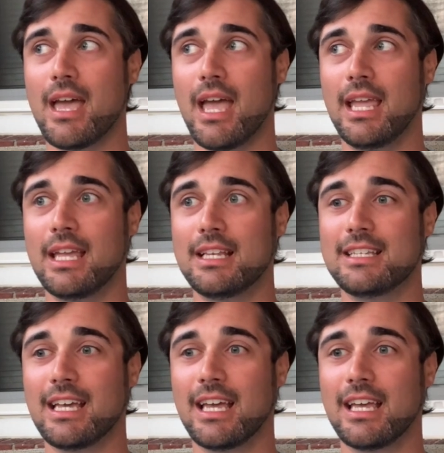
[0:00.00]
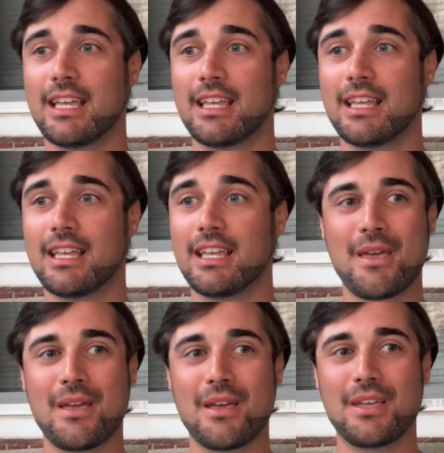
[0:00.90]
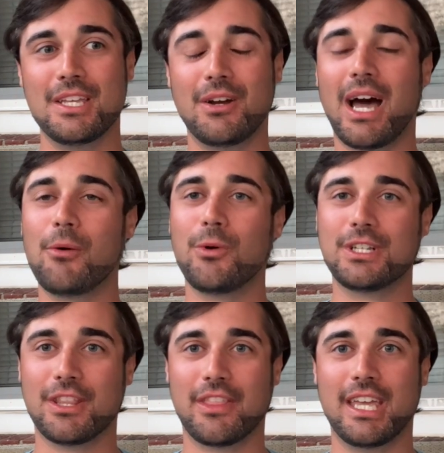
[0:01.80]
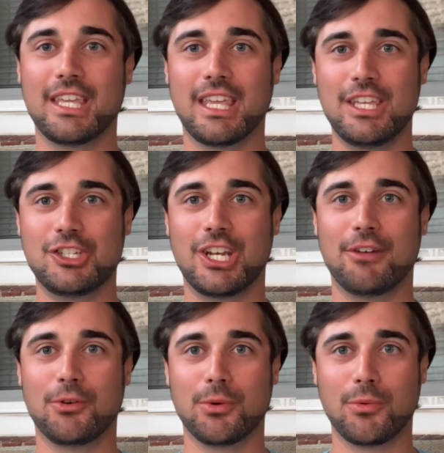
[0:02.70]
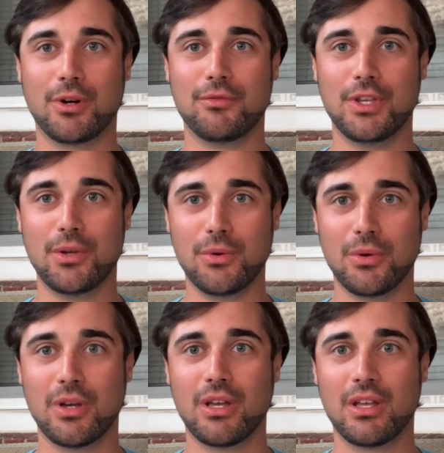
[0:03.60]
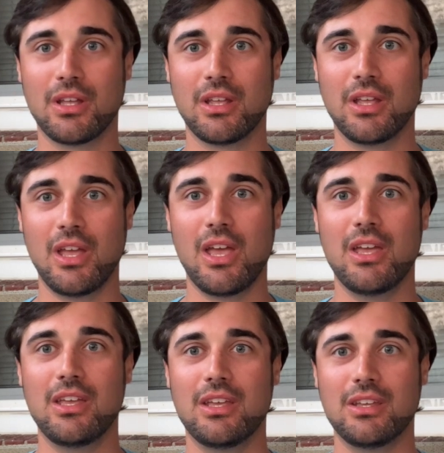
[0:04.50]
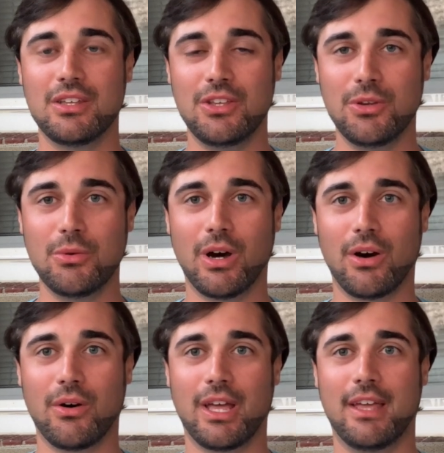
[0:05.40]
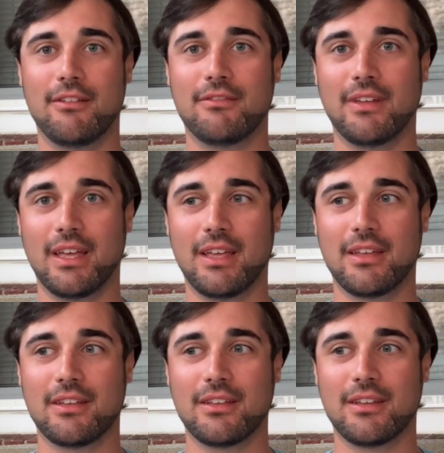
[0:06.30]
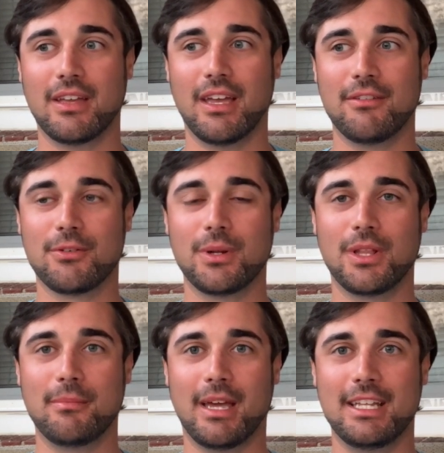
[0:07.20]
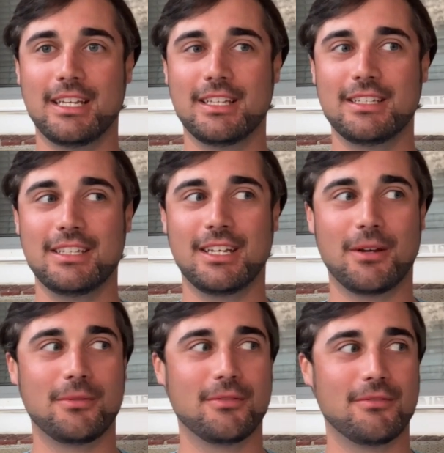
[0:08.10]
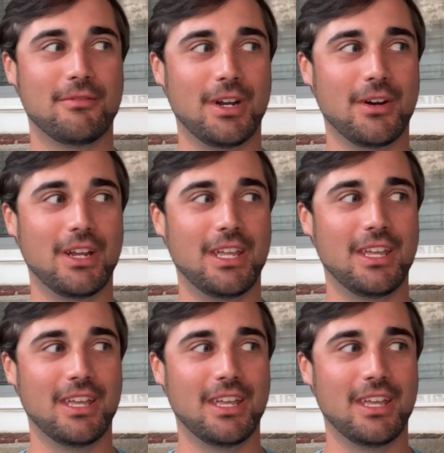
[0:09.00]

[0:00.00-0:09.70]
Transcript: And, you know, I want to thank each and every one of you. You all have really made it, you know, very